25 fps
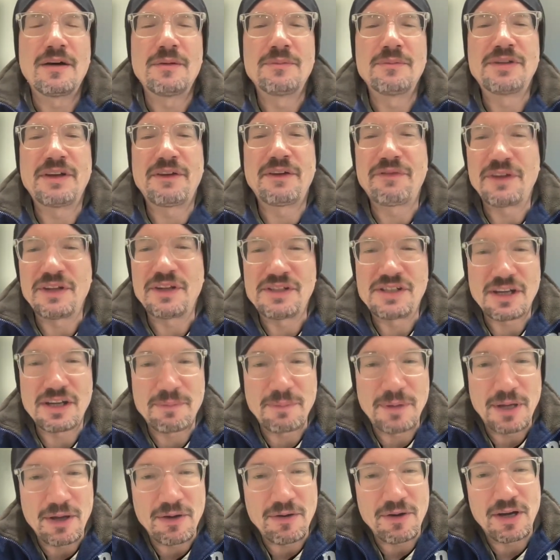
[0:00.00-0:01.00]
Definitely check
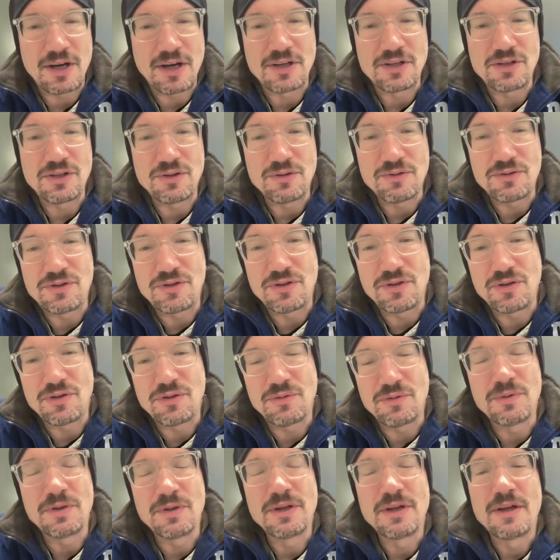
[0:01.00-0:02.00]
me out on
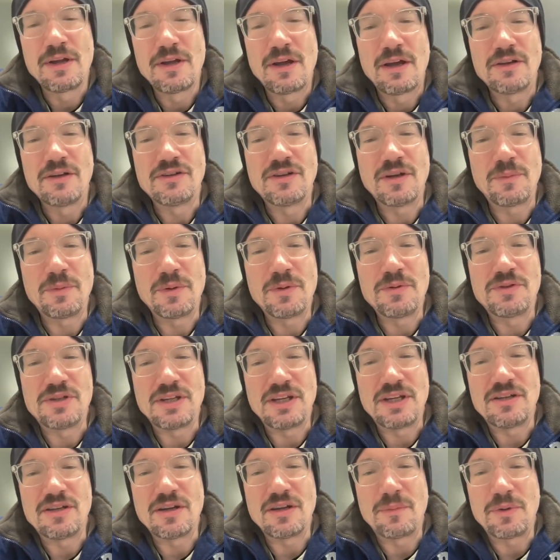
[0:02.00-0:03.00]
YouTube,
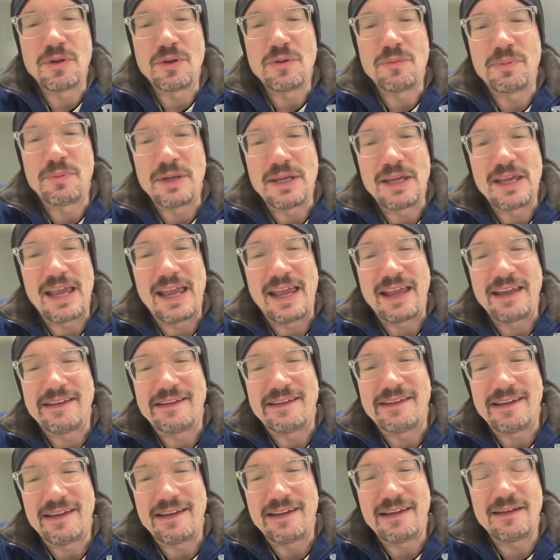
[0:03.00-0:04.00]

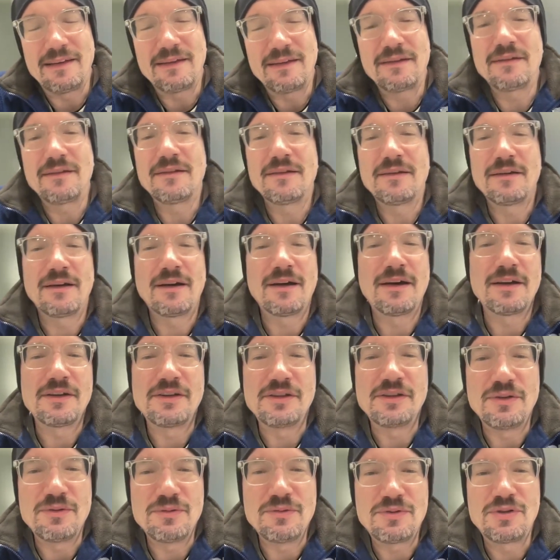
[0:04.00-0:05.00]
WDWP18 on
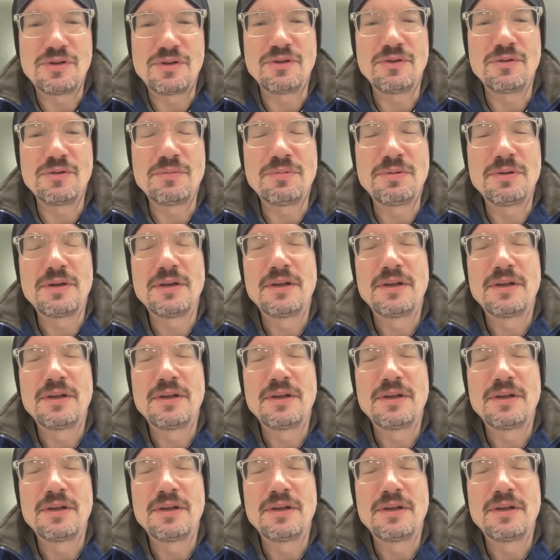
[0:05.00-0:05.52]
YouTube.